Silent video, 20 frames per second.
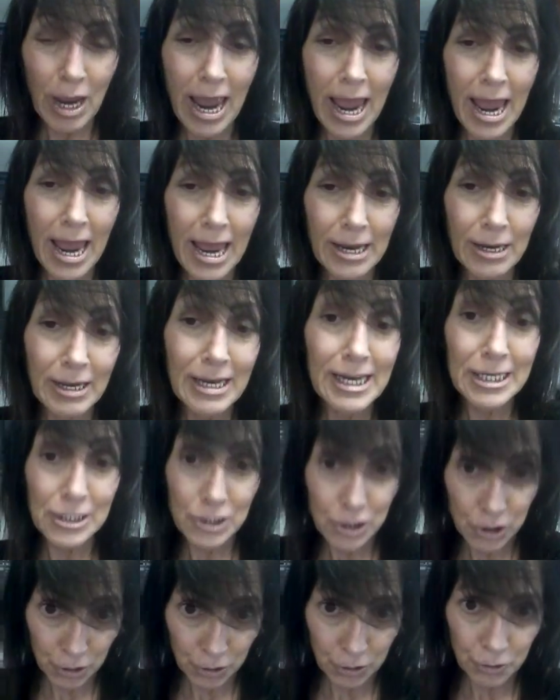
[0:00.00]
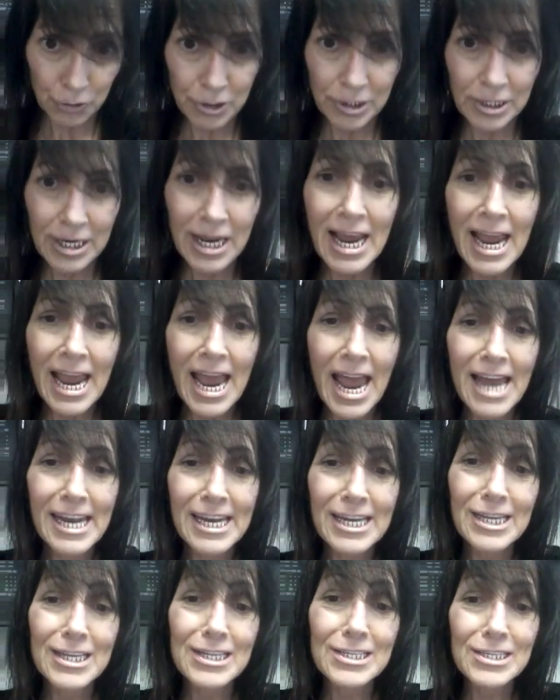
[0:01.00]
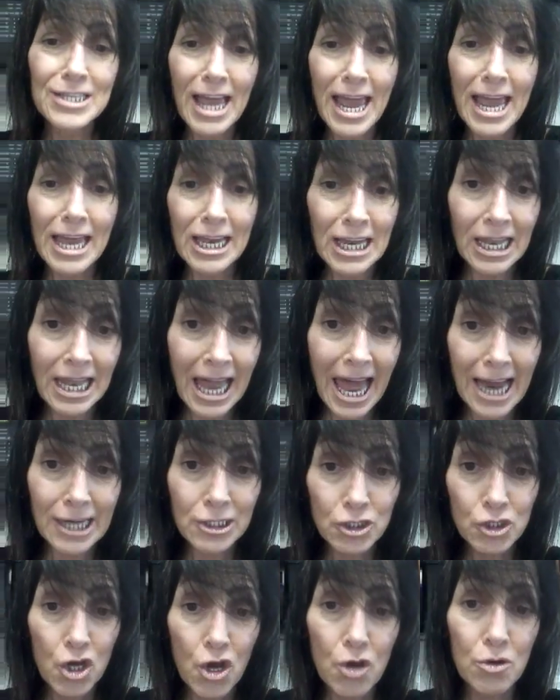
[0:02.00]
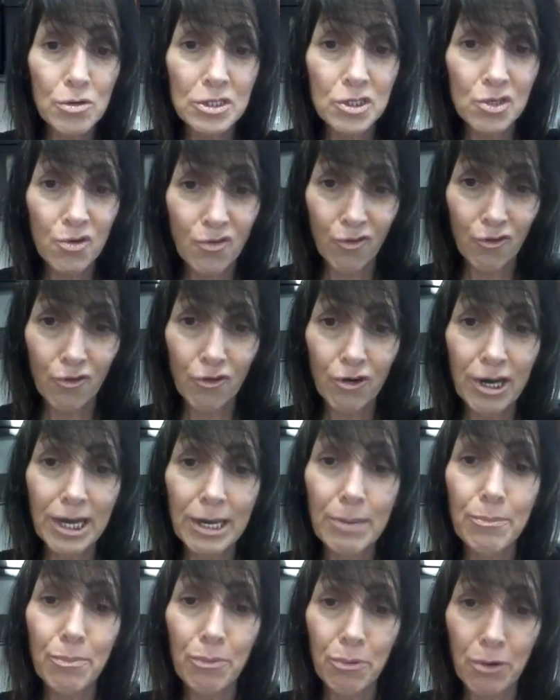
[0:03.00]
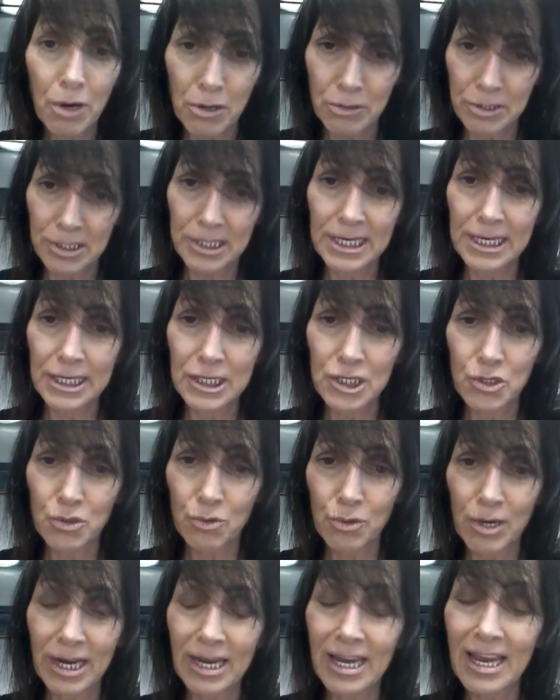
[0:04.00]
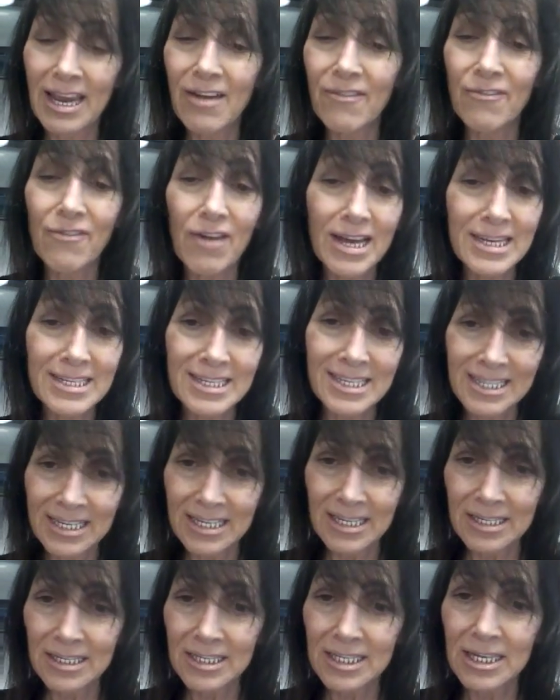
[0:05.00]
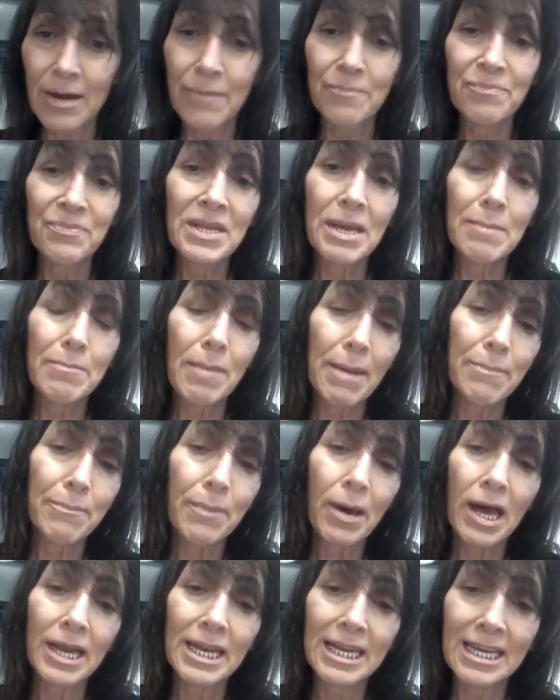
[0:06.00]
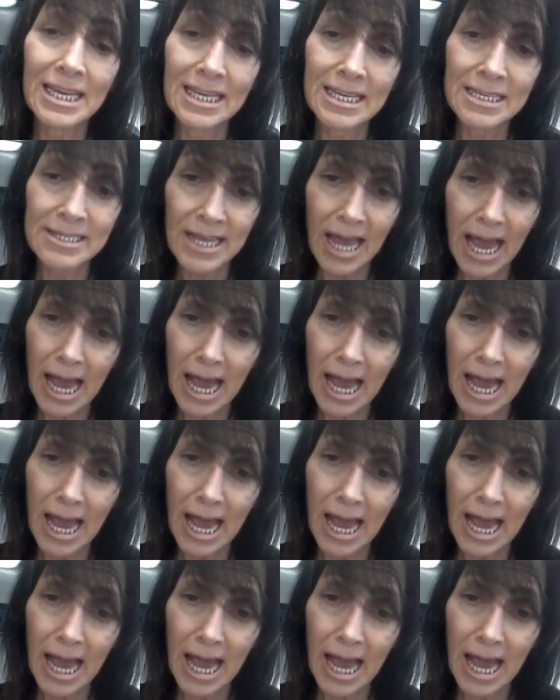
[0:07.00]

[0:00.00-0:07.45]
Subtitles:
and it is gluten, and it is a lactose-free protein drink. If I didn't, my body is